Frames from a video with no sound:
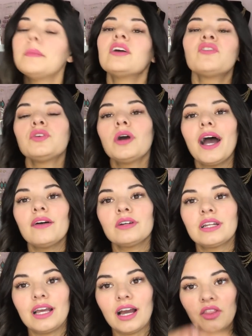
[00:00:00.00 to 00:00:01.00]
If you have
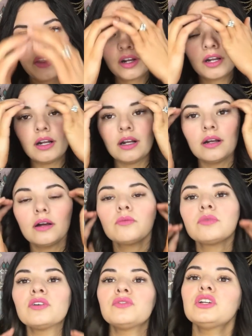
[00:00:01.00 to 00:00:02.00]
any other
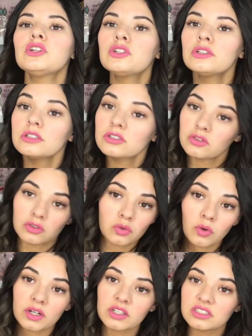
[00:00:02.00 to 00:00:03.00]
reviews,
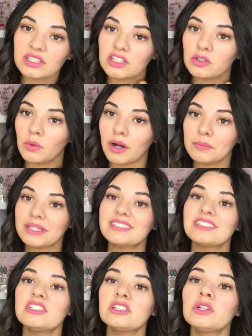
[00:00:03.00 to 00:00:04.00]
tutorials that you want me
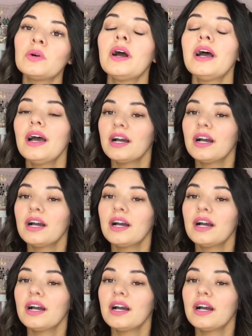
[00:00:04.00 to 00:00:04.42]
to do,